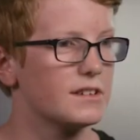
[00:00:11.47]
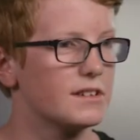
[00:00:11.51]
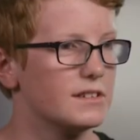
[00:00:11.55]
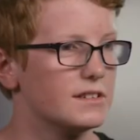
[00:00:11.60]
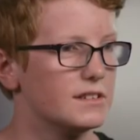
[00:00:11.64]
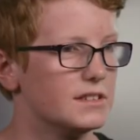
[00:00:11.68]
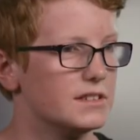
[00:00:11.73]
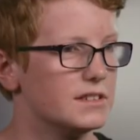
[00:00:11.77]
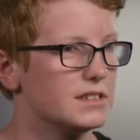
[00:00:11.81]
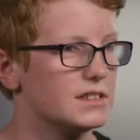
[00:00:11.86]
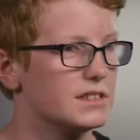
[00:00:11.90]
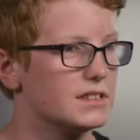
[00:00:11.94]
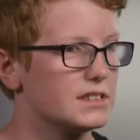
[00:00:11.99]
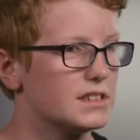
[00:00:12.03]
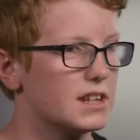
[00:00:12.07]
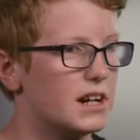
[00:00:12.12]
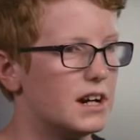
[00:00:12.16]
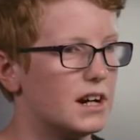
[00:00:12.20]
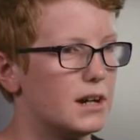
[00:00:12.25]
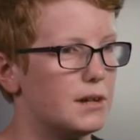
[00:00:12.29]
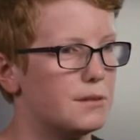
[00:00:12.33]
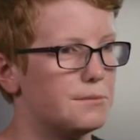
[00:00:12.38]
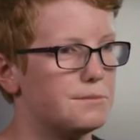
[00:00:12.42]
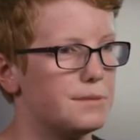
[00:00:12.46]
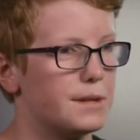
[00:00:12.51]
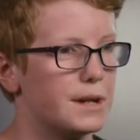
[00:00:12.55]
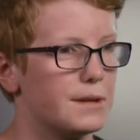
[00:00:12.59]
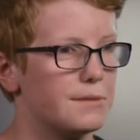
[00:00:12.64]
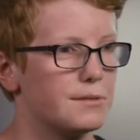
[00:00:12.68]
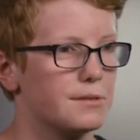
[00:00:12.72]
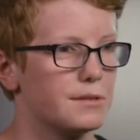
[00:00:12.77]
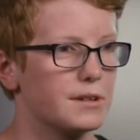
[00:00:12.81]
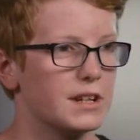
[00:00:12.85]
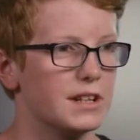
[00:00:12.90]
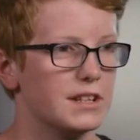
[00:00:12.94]
Because uh,
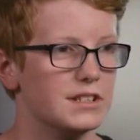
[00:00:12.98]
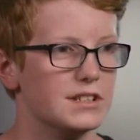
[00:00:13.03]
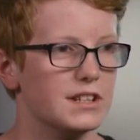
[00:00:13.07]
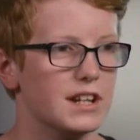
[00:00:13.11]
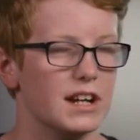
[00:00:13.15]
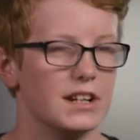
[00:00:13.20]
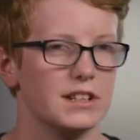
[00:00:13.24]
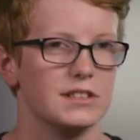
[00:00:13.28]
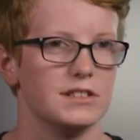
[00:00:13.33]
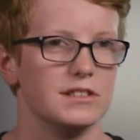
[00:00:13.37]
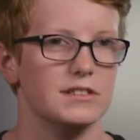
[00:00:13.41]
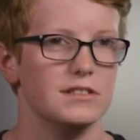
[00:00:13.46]
people can judge